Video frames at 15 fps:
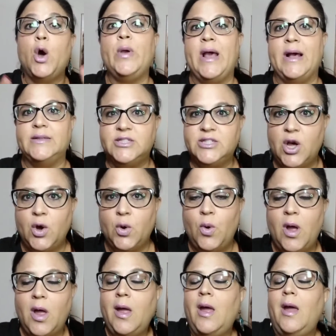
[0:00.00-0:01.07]
Oh yeah,
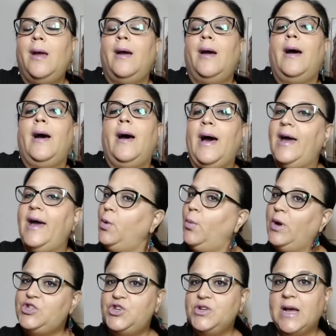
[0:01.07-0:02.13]
so I don't
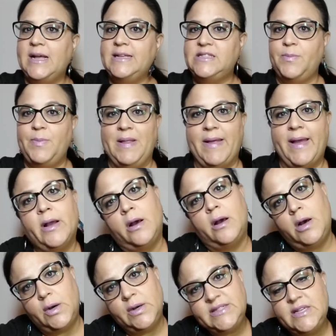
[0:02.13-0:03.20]
want you guys to be like,
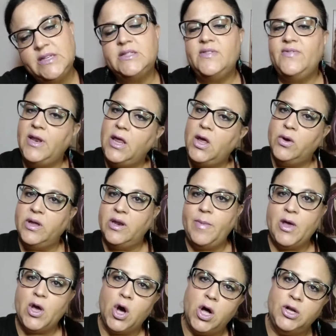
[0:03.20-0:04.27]
oh, is this the video going to
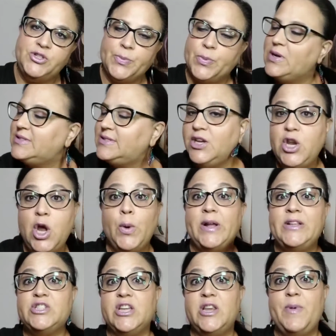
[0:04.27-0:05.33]
be all depressing? No,
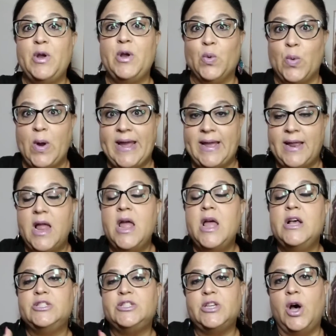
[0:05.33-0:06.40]
it's going to be great.
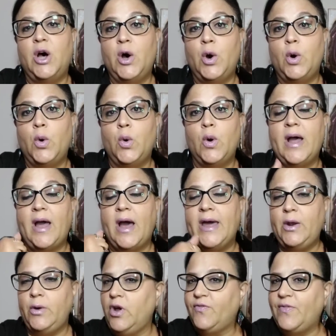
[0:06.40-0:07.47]
So I
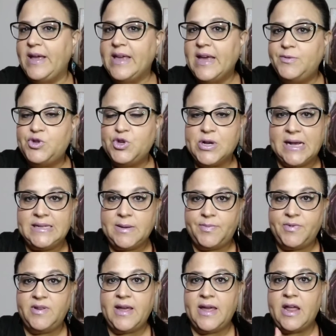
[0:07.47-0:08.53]
don't know if I kept you guys up
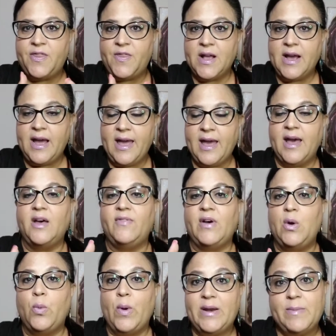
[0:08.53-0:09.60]
to date. I think I have.
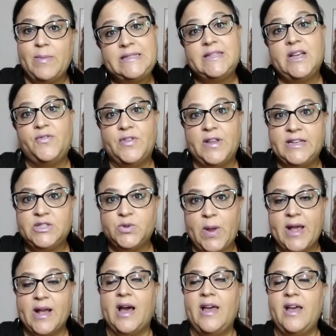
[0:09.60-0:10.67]
I weighed myself last
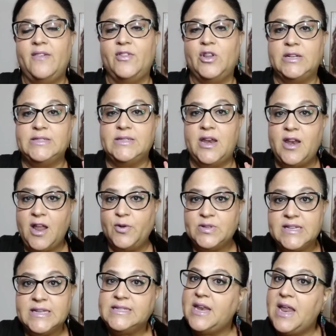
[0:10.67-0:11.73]
week. I have lost another
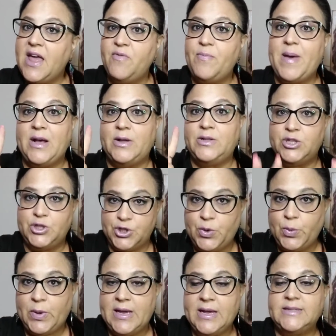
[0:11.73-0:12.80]
six and a half pounds in
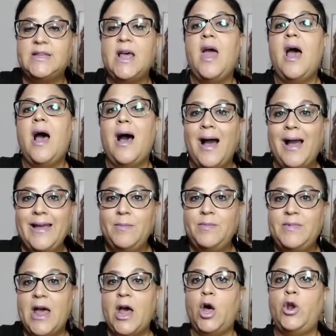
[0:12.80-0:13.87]
two weeks. I
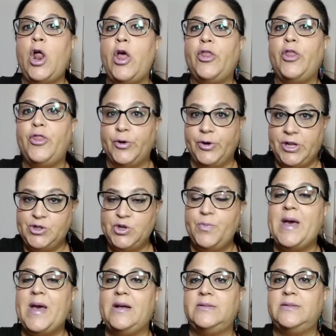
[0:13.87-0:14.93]
am down 32
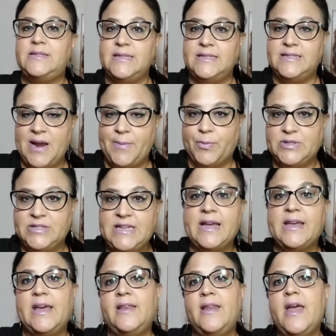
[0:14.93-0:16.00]
pounds since April
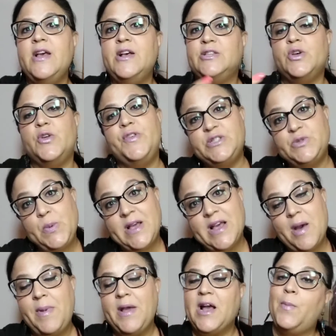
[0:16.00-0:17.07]
2nd. So this week
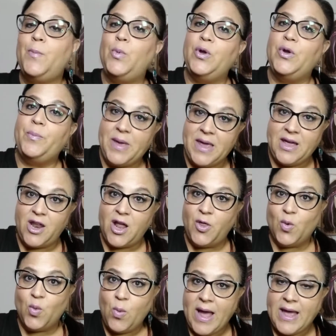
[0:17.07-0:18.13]
coming up will be
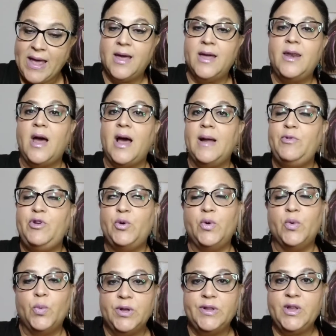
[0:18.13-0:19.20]
another weigh-in. I'm doing
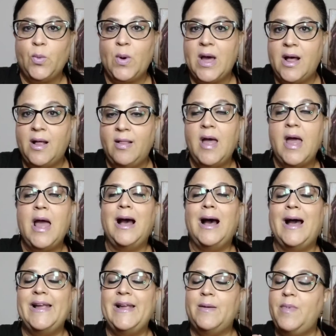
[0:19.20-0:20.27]
really well.
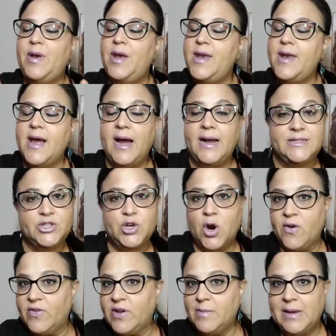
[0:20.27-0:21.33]
I am not
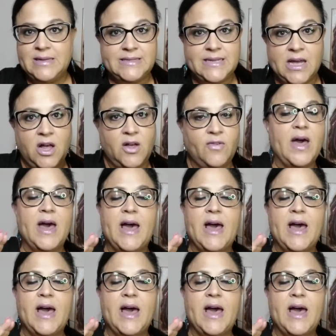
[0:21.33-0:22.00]
starving myself.